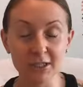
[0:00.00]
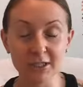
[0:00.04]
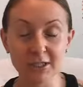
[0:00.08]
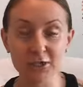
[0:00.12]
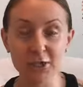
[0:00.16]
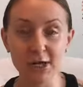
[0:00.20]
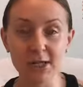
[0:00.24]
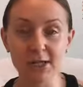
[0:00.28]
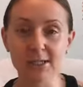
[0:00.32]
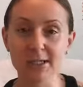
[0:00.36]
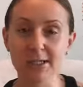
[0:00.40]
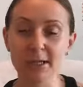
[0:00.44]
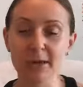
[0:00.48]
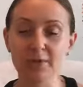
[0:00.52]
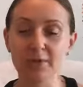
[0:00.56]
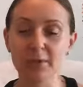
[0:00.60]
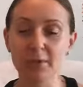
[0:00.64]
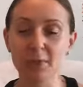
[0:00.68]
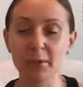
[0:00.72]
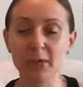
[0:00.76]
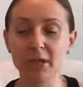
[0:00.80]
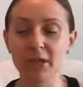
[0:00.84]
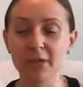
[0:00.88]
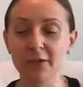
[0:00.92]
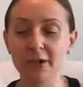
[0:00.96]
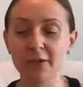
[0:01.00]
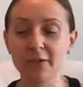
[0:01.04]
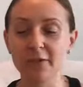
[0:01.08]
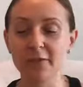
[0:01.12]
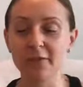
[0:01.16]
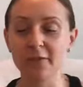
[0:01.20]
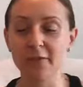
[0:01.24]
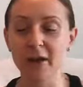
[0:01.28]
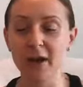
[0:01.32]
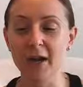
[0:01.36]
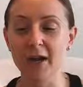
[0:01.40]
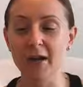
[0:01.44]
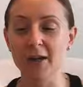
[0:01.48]
congested after being around the
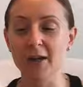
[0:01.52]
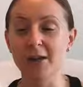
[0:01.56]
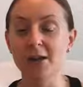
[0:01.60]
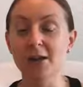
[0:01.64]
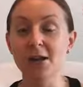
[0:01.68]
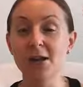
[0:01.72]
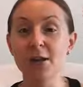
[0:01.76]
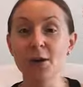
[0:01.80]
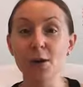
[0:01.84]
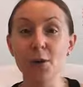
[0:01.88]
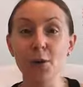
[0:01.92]
fire.